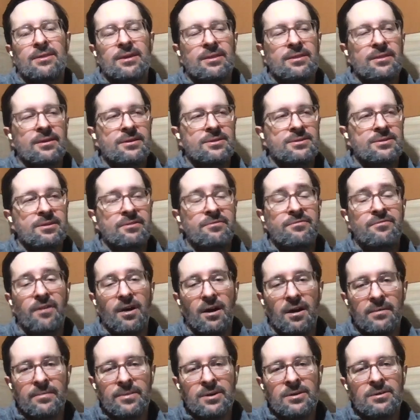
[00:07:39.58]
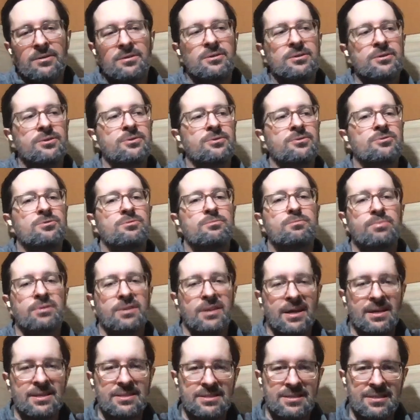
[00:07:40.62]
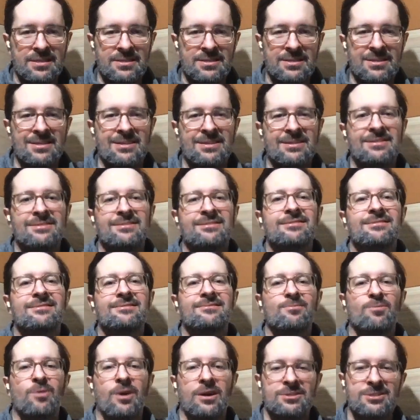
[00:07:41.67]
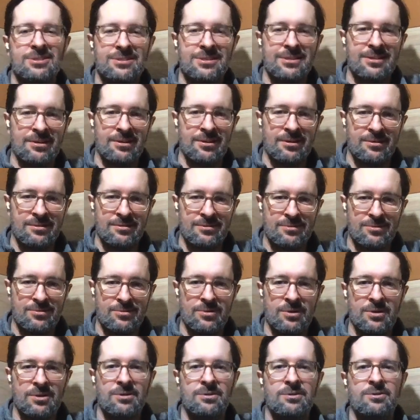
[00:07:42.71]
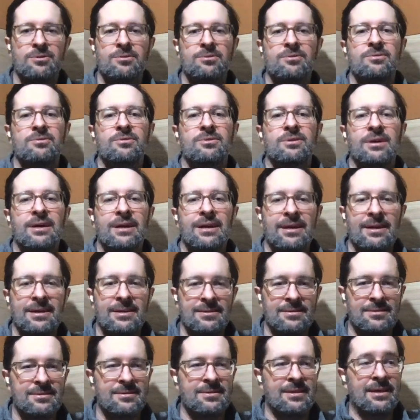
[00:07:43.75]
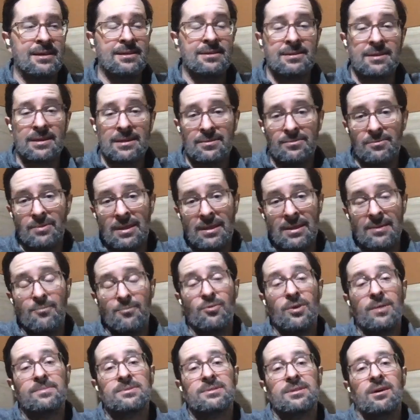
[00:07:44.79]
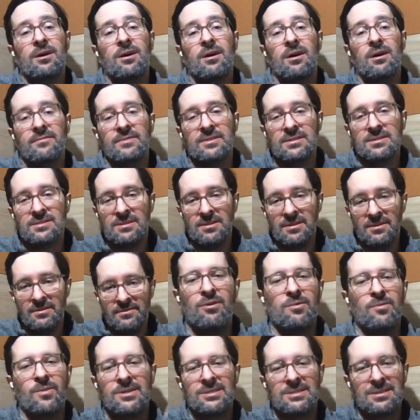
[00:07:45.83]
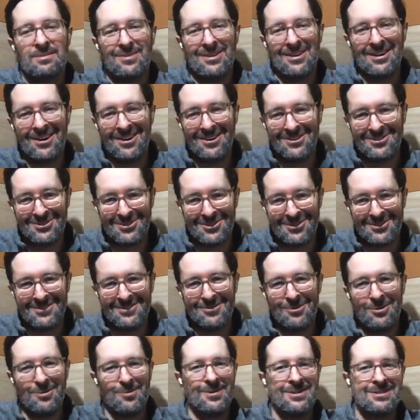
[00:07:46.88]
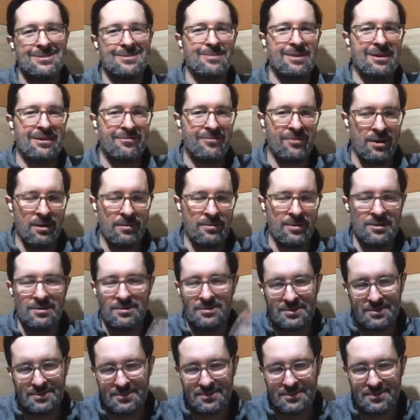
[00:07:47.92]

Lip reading: And then there's the farmer who plants the seeds, watches it all grow, and then reaps the harvest. Everyone wants to be a hunter. No one wants to be a farmer.